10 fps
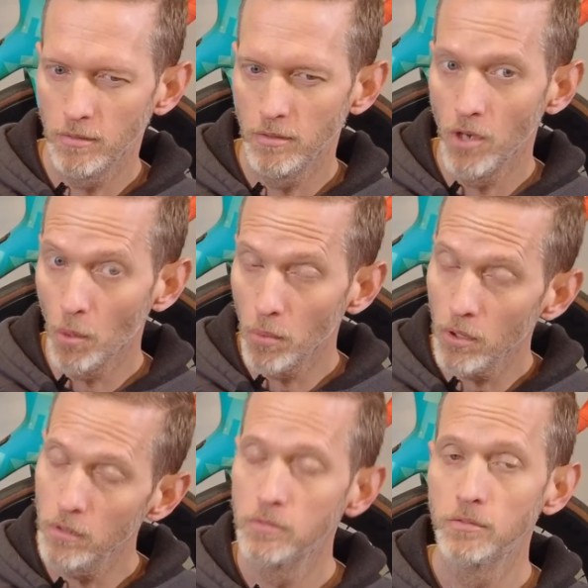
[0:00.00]

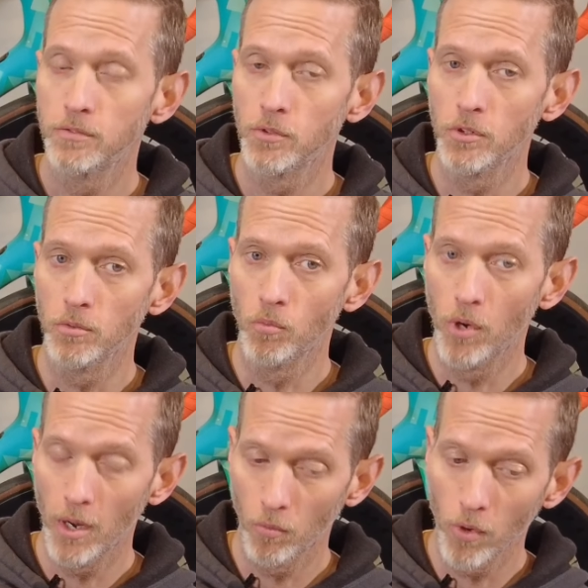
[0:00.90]
number for
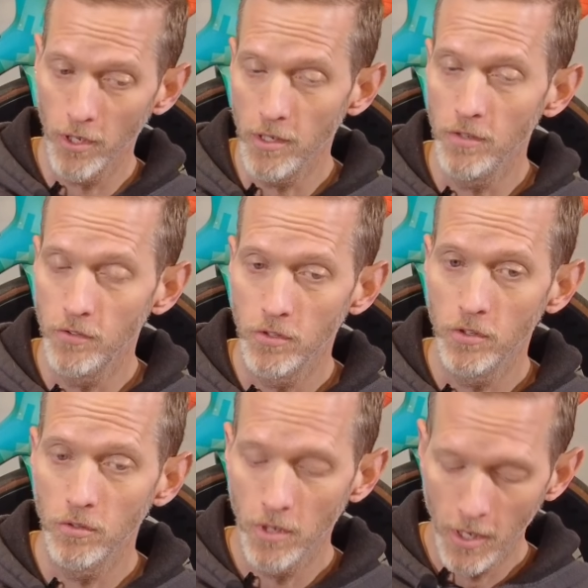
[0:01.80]
what it needs to
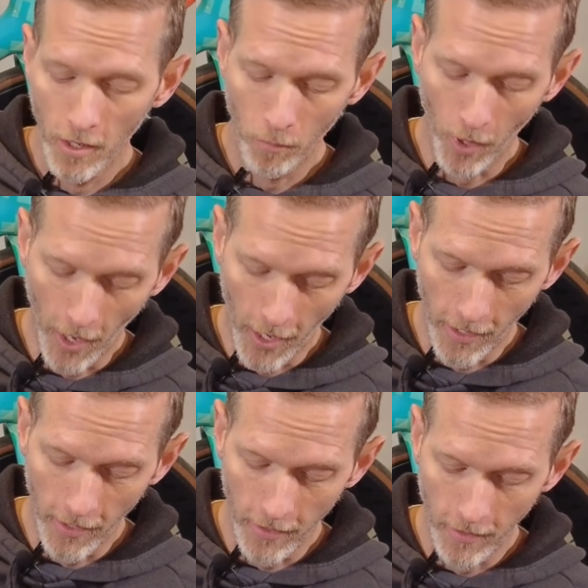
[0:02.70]
do, but
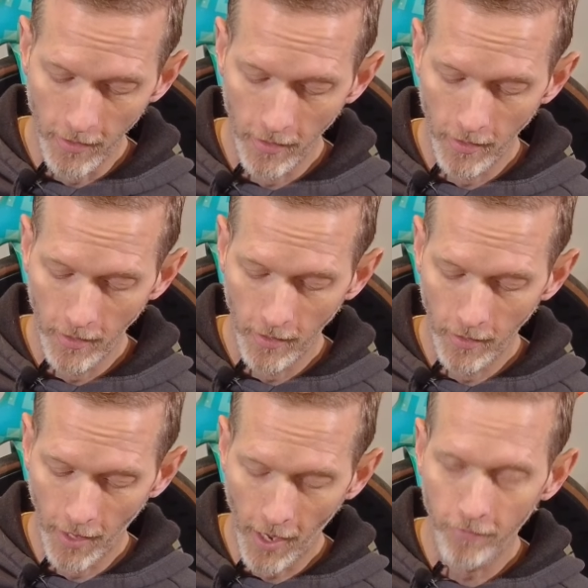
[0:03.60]
I
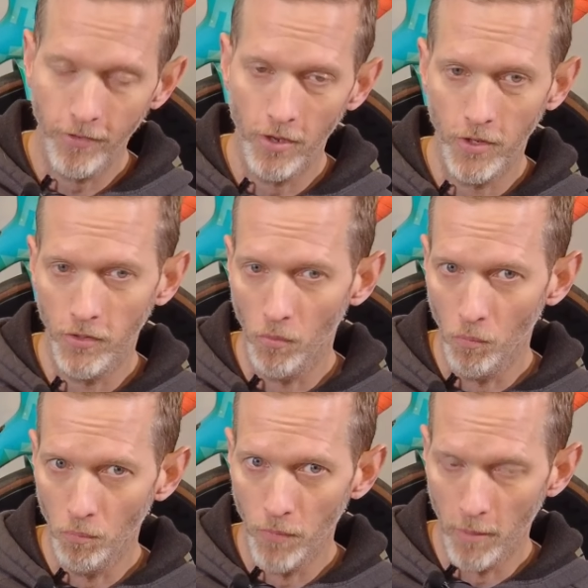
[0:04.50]
have found that the
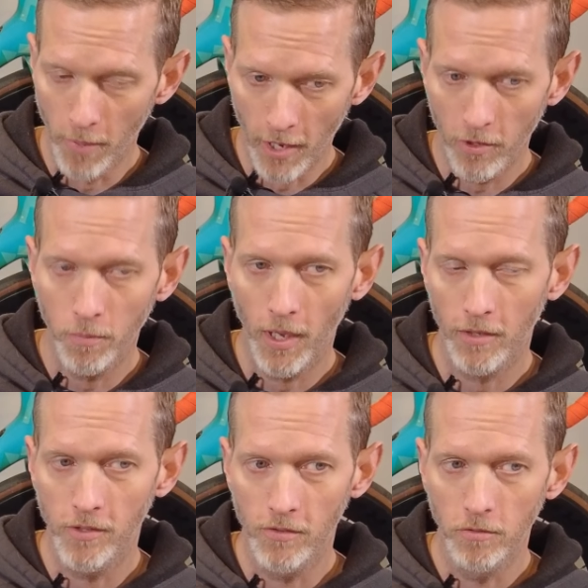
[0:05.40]
battery
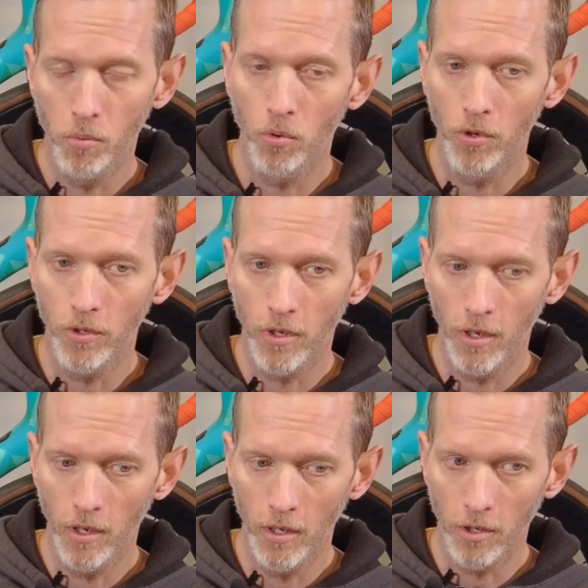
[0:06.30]
packs that support
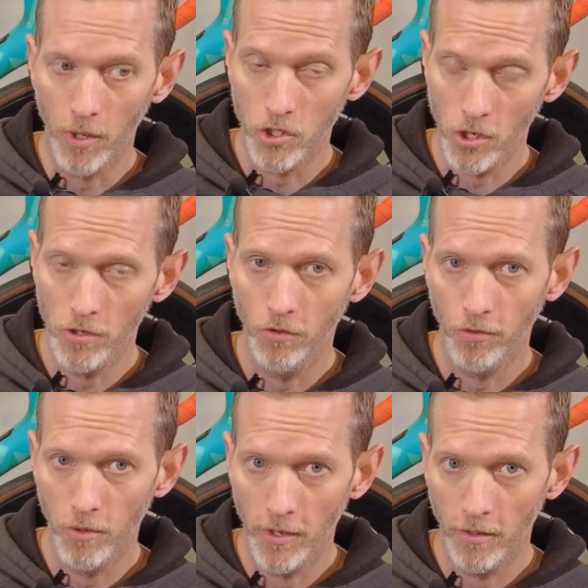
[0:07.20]
Quick Charge
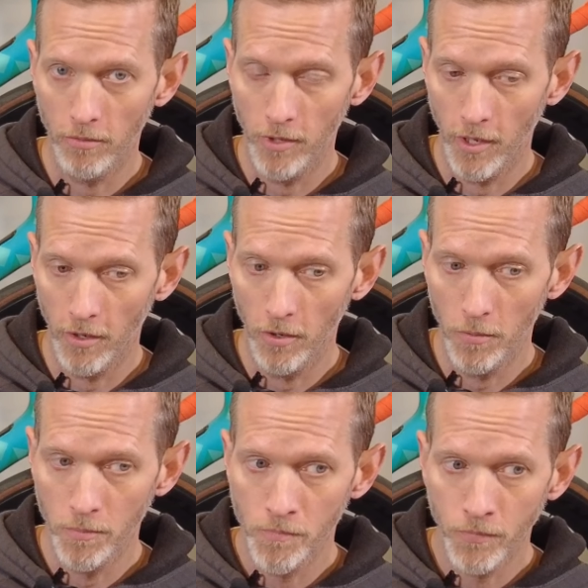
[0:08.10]

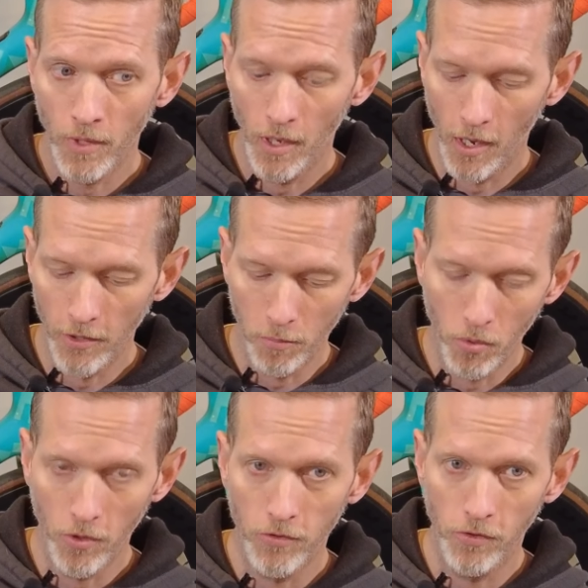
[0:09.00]
3.0 on the
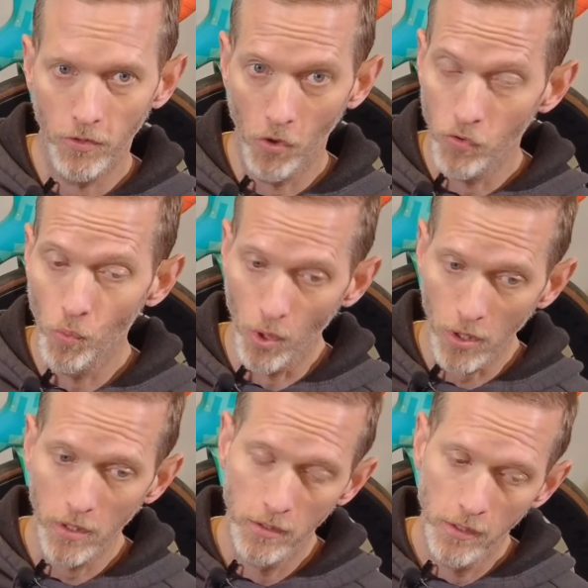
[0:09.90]
ports, those
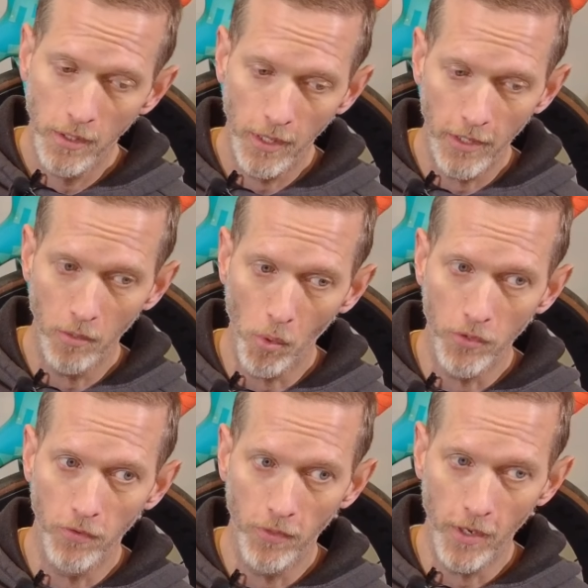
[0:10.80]
work, and the
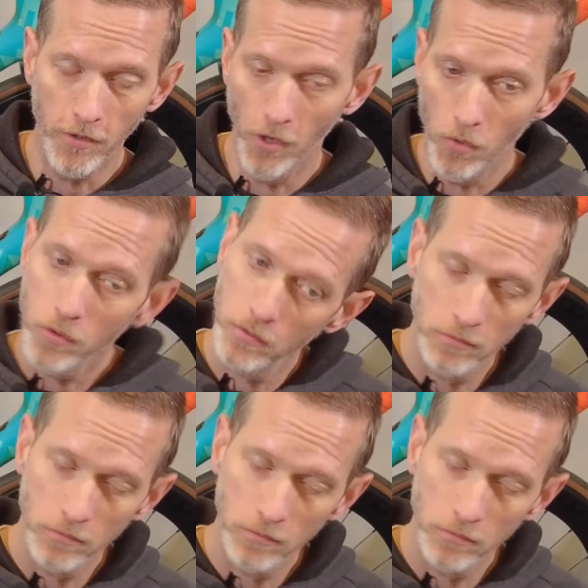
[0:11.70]
ones that don't